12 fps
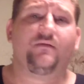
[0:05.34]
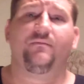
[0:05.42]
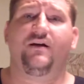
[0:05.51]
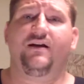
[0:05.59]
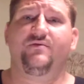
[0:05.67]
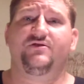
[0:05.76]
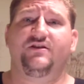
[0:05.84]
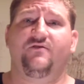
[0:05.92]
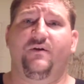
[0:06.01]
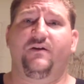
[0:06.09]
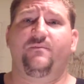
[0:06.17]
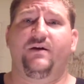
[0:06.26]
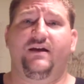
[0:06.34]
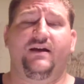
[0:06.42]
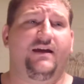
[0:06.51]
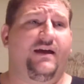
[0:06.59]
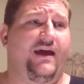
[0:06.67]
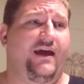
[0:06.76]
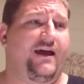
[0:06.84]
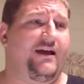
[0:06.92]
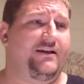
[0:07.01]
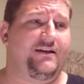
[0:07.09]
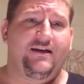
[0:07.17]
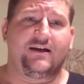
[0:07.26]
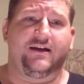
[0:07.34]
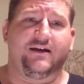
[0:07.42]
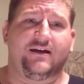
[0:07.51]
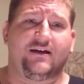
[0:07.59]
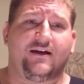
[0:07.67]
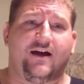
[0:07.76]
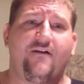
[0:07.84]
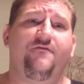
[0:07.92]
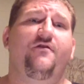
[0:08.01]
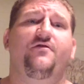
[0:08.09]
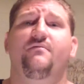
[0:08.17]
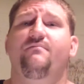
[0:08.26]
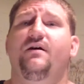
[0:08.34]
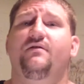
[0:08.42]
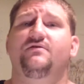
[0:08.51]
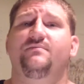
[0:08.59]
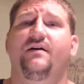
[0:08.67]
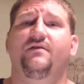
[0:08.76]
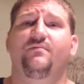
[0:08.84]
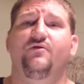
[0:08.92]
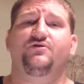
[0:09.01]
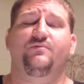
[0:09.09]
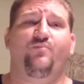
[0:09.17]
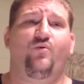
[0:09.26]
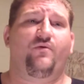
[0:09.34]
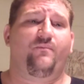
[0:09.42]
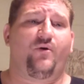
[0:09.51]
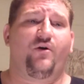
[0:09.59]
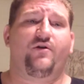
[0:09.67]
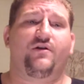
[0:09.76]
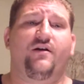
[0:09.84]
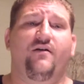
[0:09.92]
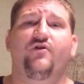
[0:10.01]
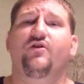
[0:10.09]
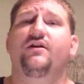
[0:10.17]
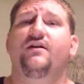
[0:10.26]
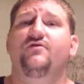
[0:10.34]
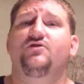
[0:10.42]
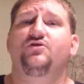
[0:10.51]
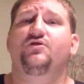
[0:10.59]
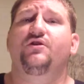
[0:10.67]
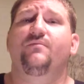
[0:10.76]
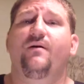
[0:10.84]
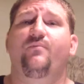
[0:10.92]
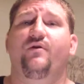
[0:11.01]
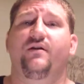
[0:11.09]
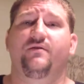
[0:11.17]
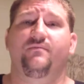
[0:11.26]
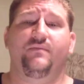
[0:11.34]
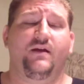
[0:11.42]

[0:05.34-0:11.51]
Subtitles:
my name is Steve Moneypenny, and I feel that a belt is about the most important part of your kit that you can come up with.